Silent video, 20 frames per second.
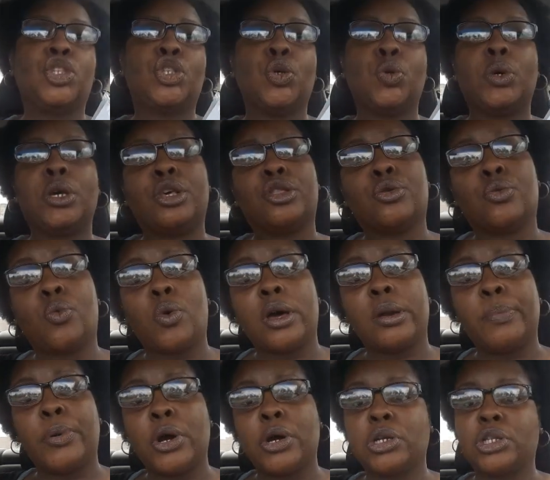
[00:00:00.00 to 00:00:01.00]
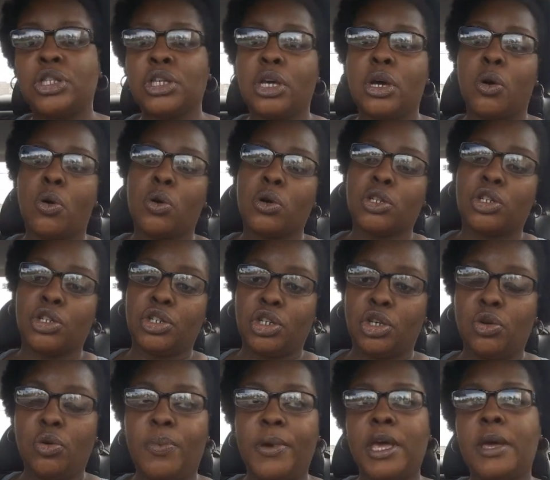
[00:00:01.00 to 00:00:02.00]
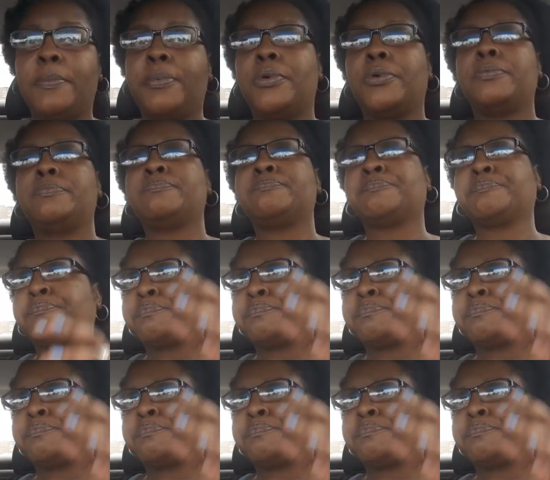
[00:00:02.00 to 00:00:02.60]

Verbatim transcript: to either one person or to two people.